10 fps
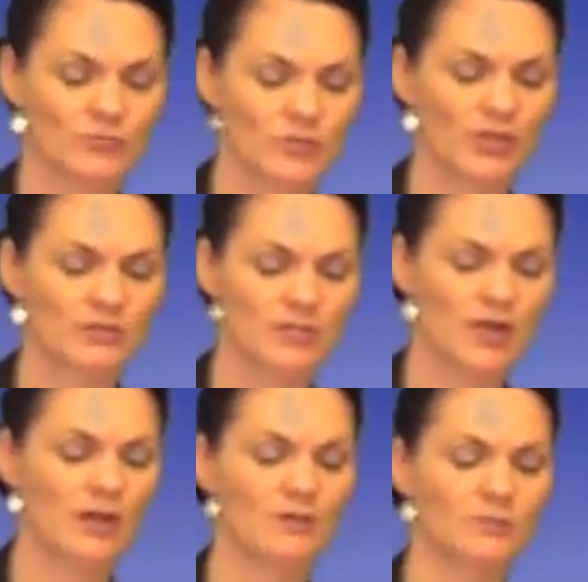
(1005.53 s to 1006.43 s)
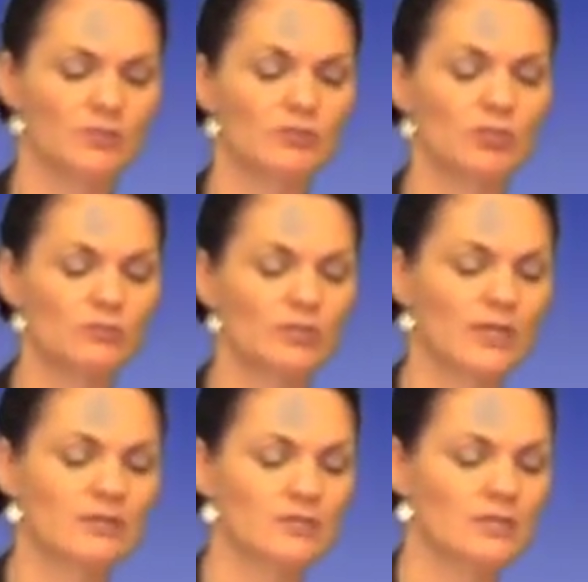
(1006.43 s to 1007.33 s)
that you do
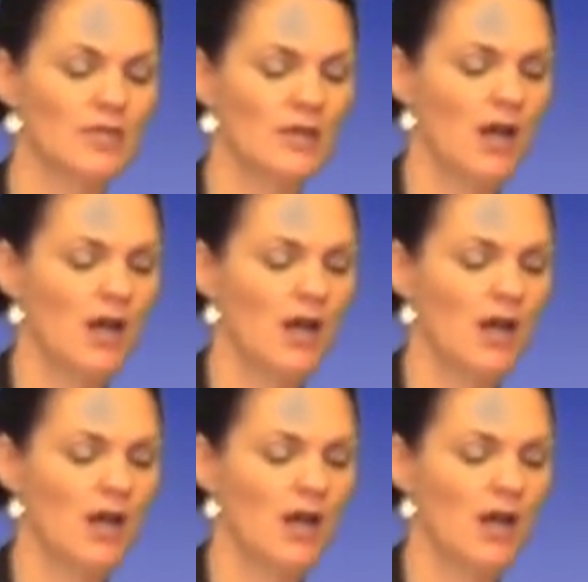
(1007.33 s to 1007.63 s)
this.